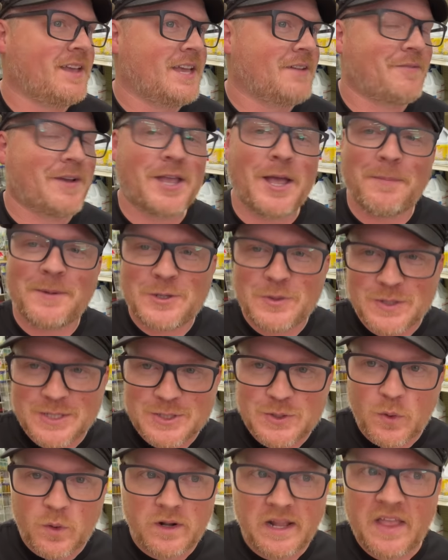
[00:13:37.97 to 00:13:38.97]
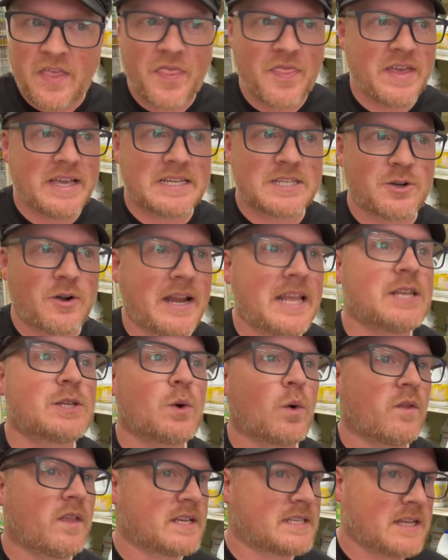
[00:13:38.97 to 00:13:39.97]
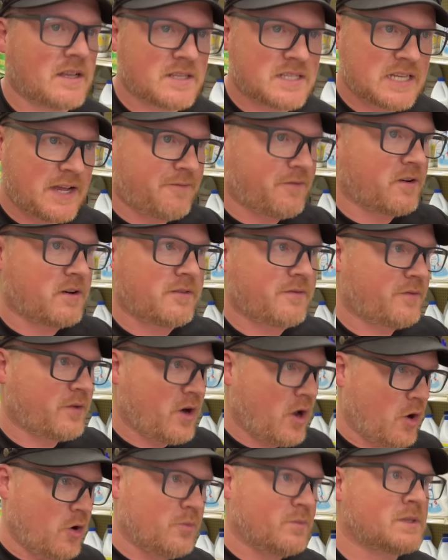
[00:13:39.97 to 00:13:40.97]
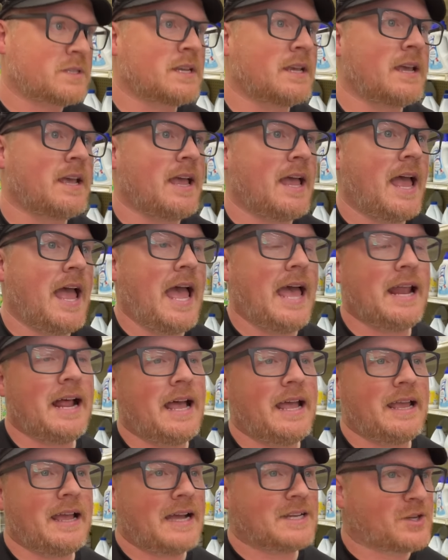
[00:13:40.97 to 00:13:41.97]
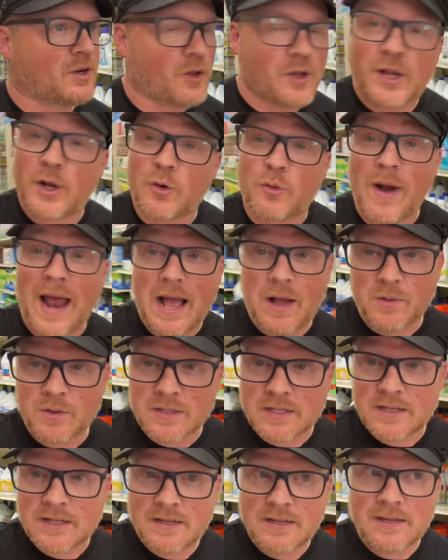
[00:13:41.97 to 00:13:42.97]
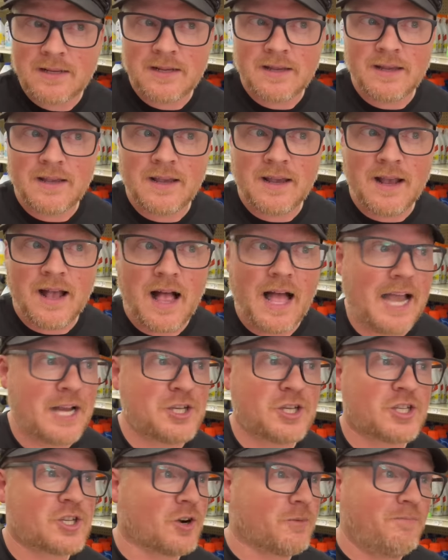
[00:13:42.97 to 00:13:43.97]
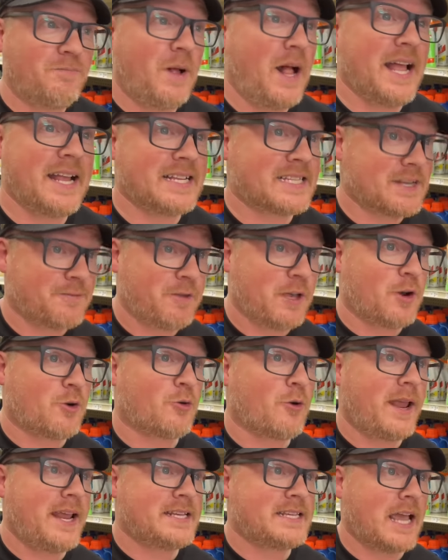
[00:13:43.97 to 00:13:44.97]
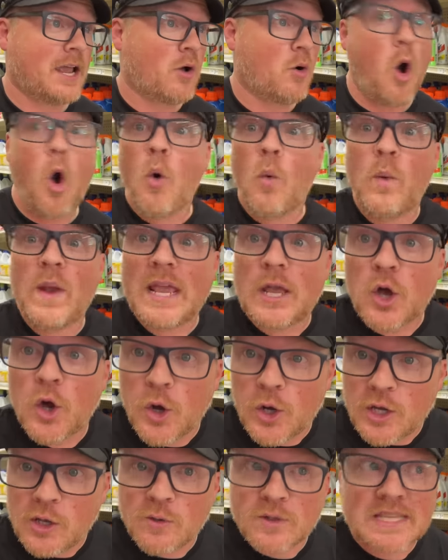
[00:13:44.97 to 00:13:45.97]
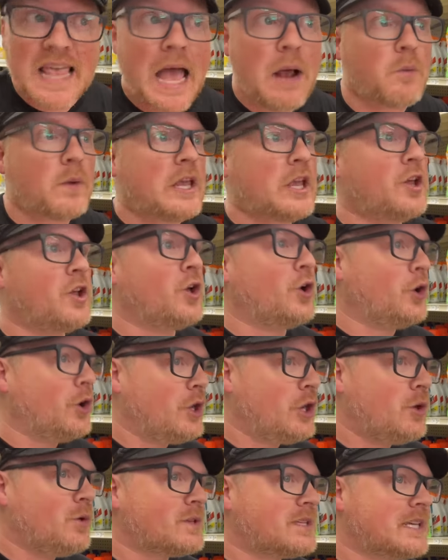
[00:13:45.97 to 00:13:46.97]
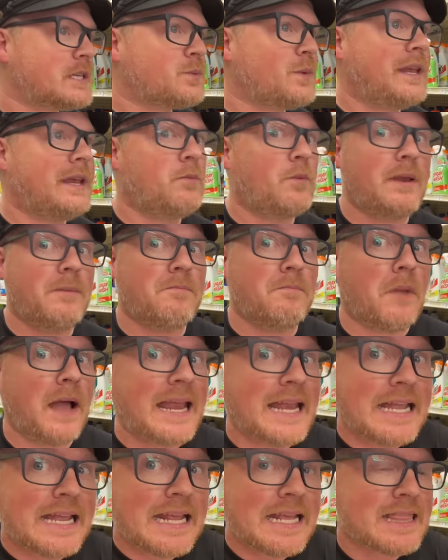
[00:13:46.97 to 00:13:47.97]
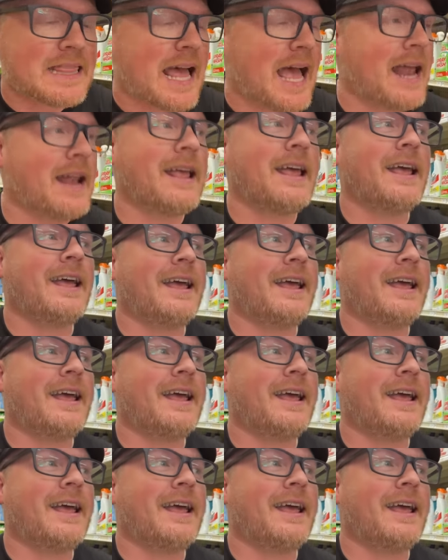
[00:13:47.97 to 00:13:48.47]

I come into a store like this or any store that sells stuff for, for homes and I, I start looking around, I just start buying stuff like crazy. I go, oh, we could use that. We could use this. We, we might need that.